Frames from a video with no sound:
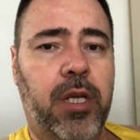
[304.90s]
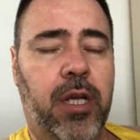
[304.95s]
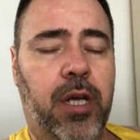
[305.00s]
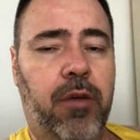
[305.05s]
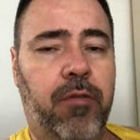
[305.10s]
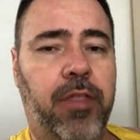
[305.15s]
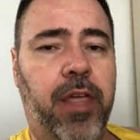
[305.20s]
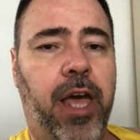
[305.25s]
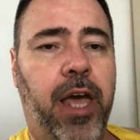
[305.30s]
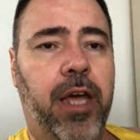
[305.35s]

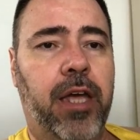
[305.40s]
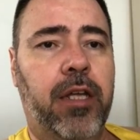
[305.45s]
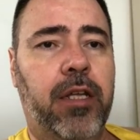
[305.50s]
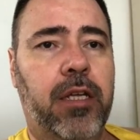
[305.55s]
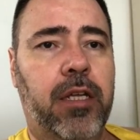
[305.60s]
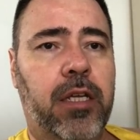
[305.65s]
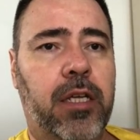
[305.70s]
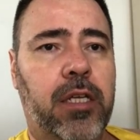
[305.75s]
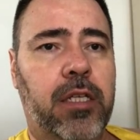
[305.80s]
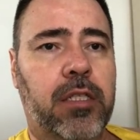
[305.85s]
of that.
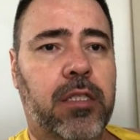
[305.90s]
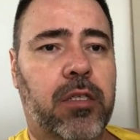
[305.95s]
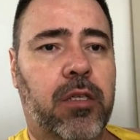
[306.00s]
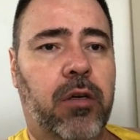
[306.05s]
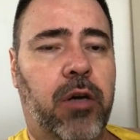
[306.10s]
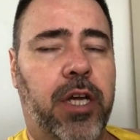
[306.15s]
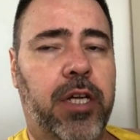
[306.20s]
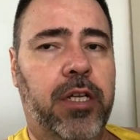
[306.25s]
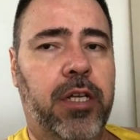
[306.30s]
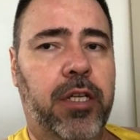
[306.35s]

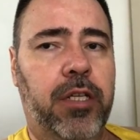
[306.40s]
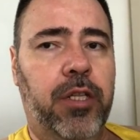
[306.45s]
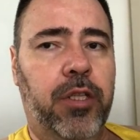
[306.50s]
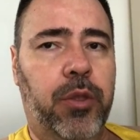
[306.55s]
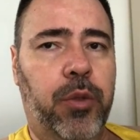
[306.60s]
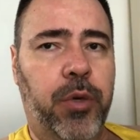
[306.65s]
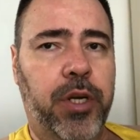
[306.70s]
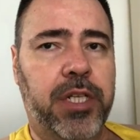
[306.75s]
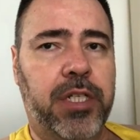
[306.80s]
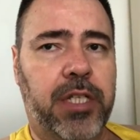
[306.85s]
So I did the
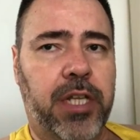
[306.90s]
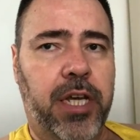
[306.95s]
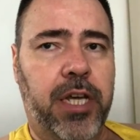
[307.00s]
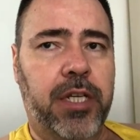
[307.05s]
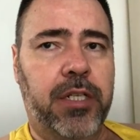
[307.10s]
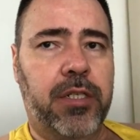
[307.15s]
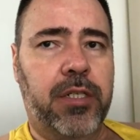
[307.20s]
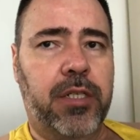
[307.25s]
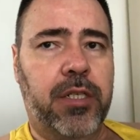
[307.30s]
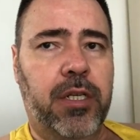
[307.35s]
3
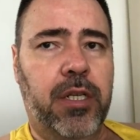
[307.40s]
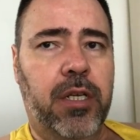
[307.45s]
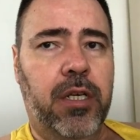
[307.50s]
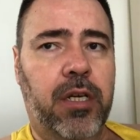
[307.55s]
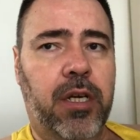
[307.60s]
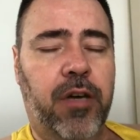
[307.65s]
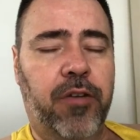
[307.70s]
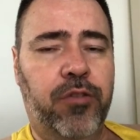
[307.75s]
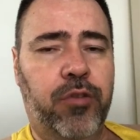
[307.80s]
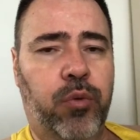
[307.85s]
sets
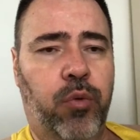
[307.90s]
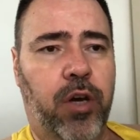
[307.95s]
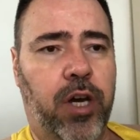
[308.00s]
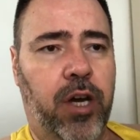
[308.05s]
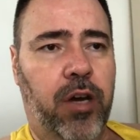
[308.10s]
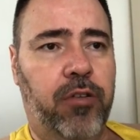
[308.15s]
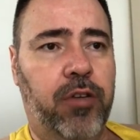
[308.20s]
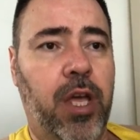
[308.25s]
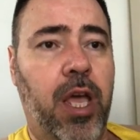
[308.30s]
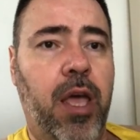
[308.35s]
of
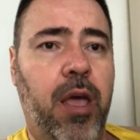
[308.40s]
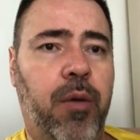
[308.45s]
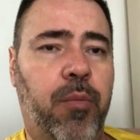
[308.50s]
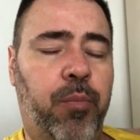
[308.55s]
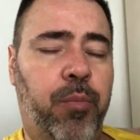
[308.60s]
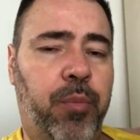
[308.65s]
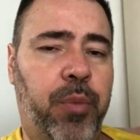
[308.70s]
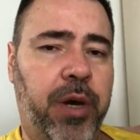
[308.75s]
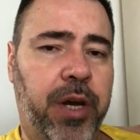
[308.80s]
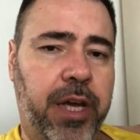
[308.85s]
12,
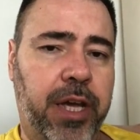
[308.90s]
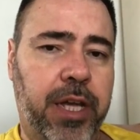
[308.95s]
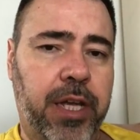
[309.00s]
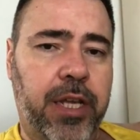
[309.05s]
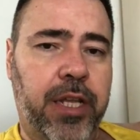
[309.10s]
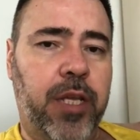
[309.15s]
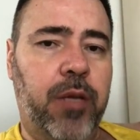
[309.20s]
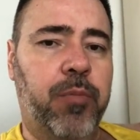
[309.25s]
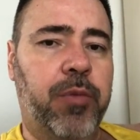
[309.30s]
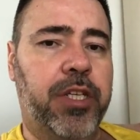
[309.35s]

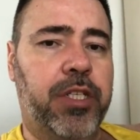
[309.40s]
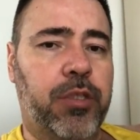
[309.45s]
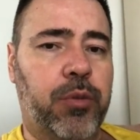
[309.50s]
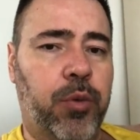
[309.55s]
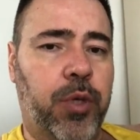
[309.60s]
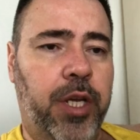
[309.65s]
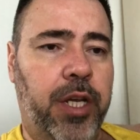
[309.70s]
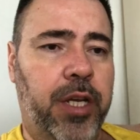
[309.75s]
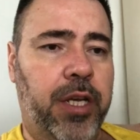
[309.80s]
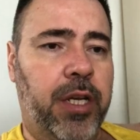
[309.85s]
but in
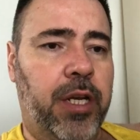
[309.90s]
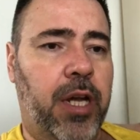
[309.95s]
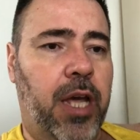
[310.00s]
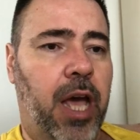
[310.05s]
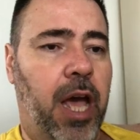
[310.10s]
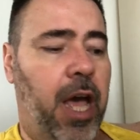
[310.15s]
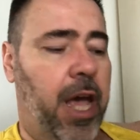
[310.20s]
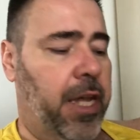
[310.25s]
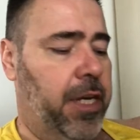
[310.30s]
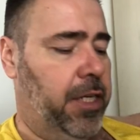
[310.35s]
between
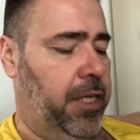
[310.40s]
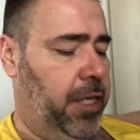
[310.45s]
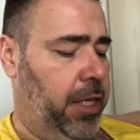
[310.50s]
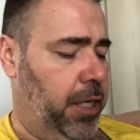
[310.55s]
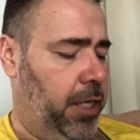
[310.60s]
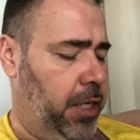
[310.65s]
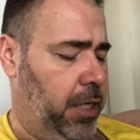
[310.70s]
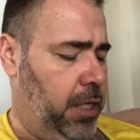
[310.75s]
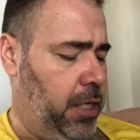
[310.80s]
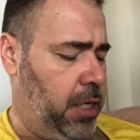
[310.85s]
I
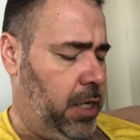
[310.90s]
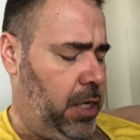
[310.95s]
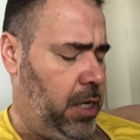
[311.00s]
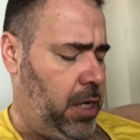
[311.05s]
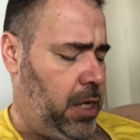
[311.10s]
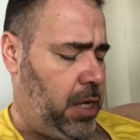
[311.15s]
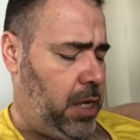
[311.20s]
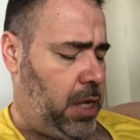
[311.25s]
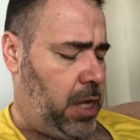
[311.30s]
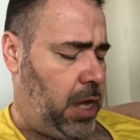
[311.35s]
did
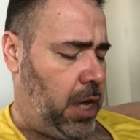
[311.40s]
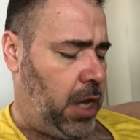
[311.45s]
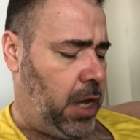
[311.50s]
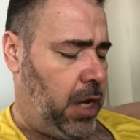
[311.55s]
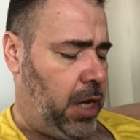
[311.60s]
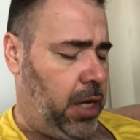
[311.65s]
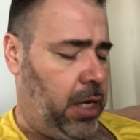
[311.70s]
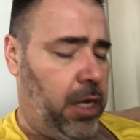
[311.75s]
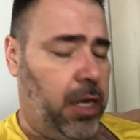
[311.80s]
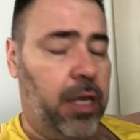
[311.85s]

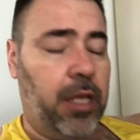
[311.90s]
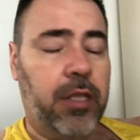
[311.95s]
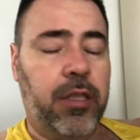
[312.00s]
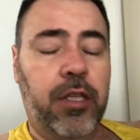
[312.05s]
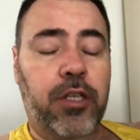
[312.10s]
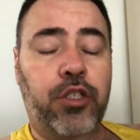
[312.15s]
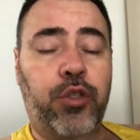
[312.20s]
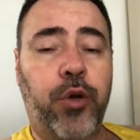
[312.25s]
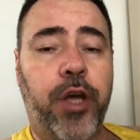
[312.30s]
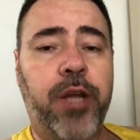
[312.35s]

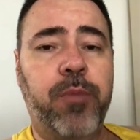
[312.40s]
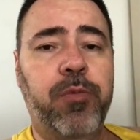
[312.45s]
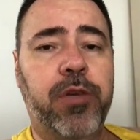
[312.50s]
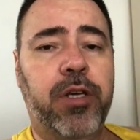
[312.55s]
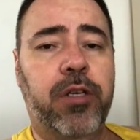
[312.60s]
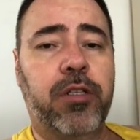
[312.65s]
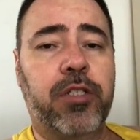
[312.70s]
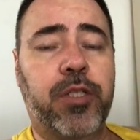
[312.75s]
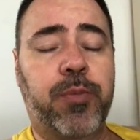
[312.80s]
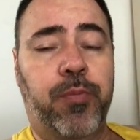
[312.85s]
the
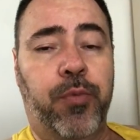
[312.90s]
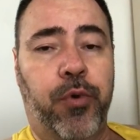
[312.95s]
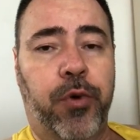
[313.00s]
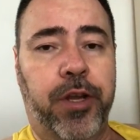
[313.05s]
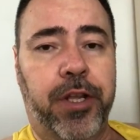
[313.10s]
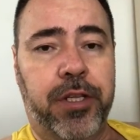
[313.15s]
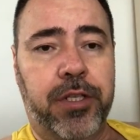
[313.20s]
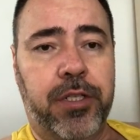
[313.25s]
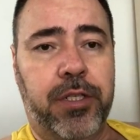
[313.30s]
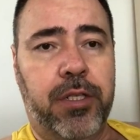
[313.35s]
treadmill
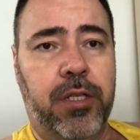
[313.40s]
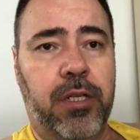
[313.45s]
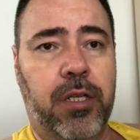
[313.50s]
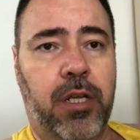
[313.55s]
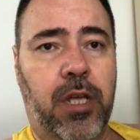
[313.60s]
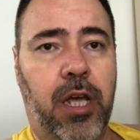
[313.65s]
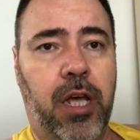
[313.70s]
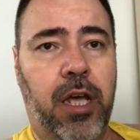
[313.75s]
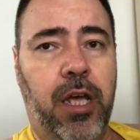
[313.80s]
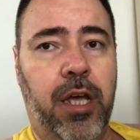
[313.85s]
sprints
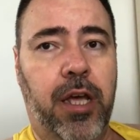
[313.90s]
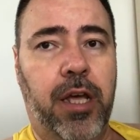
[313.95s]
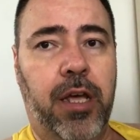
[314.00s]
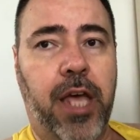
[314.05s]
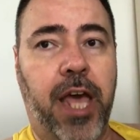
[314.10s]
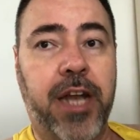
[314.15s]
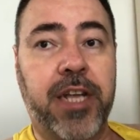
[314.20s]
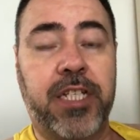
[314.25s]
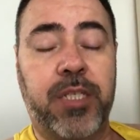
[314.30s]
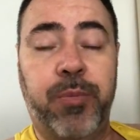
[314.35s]

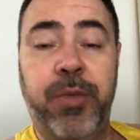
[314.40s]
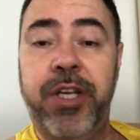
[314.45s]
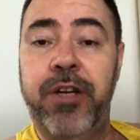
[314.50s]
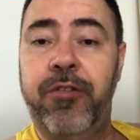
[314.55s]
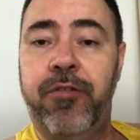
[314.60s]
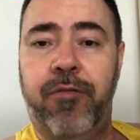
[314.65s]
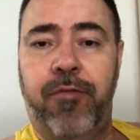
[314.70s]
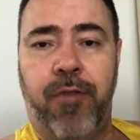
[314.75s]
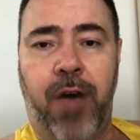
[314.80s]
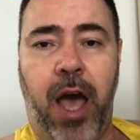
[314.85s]
at a speed
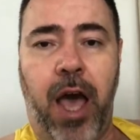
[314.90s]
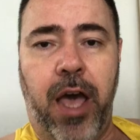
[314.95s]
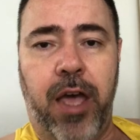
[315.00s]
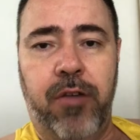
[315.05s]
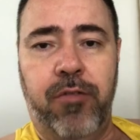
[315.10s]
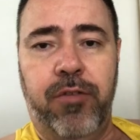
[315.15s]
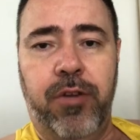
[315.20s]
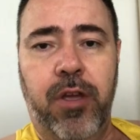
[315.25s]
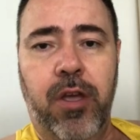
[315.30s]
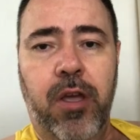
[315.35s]
of
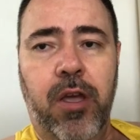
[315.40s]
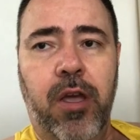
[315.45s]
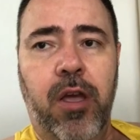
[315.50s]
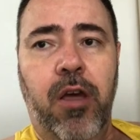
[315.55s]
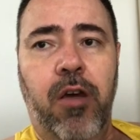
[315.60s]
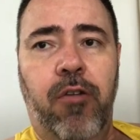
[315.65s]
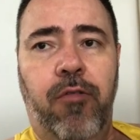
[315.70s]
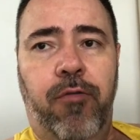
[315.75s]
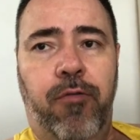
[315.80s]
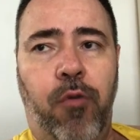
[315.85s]
5.
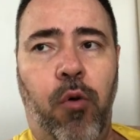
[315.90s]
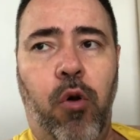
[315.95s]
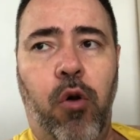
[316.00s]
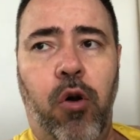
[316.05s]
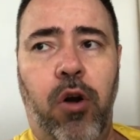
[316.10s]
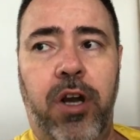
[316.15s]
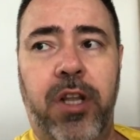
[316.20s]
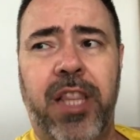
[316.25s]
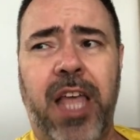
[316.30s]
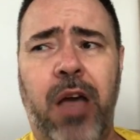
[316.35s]

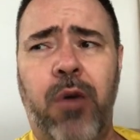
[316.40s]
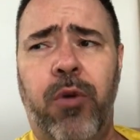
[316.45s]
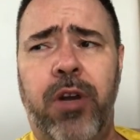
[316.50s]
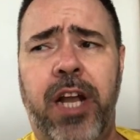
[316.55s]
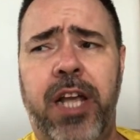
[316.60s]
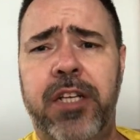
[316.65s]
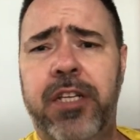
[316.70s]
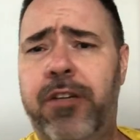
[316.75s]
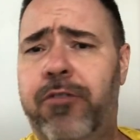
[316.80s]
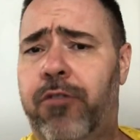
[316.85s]
For that
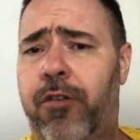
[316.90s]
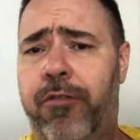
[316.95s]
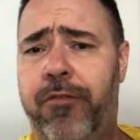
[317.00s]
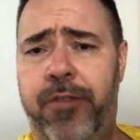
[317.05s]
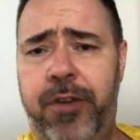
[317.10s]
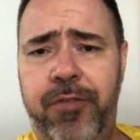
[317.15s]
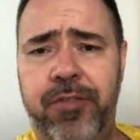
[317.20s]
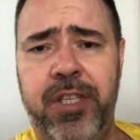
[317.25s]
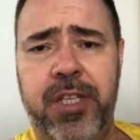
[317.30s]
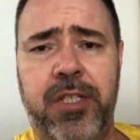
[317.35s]
one, I did for
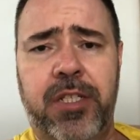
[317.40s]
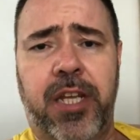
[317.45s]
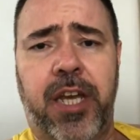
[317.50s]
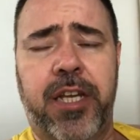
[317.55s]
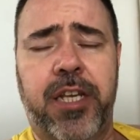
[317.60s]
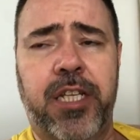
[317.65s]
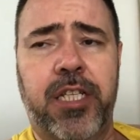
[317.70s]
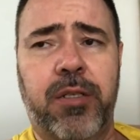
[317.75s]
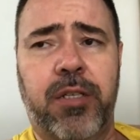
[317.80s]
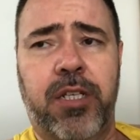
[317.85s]
50
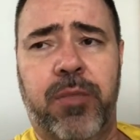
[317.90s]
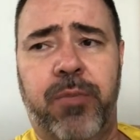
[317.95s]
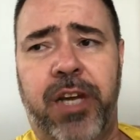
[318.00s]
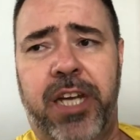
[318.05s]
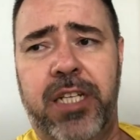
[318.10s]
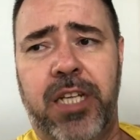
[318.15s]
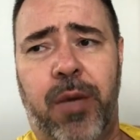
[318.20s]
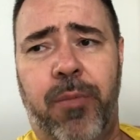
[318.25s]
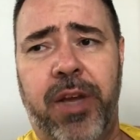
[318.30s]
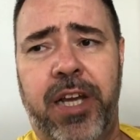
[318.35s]
seconds because by
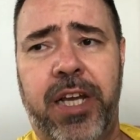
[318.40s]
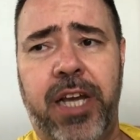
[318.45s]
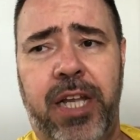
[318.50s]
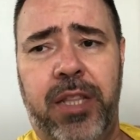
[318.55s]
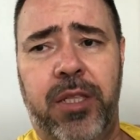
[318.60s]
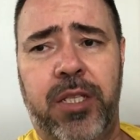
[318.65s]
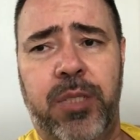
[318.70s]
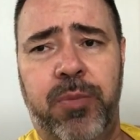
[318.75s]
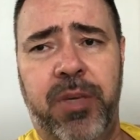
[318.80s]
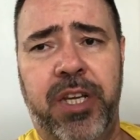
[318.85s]
the time I
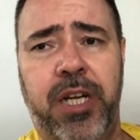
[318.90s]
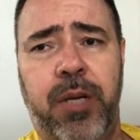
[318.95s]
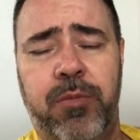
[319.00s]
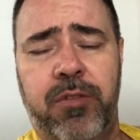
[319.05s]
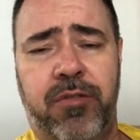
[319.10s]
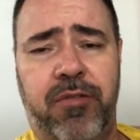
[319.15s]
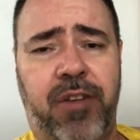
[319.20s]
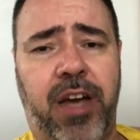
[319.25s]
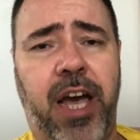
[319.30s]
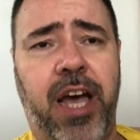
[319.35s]
got the speed up
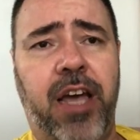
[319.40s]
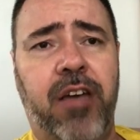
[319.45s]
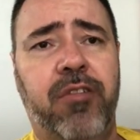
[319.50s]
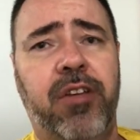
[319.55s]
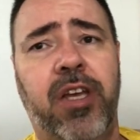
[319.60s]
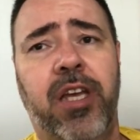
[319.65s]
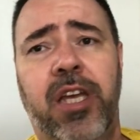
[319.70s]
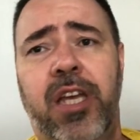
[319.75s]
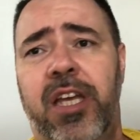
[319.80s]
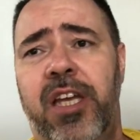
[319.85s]
to 5,
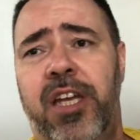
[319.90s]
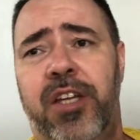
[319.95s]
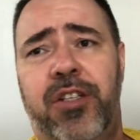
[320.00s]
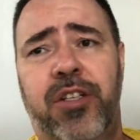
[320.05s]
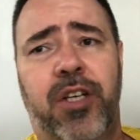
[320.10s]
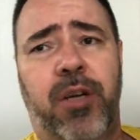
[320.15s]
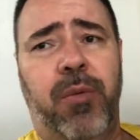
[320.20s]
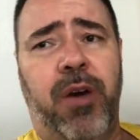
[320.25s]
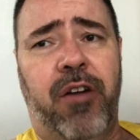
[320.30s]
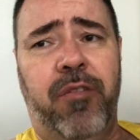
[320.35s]
it
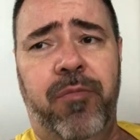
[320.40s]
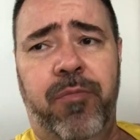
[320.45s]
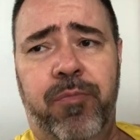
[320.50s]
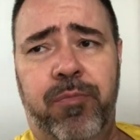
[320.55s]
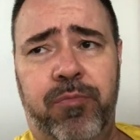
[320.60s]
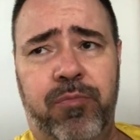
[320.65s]
took about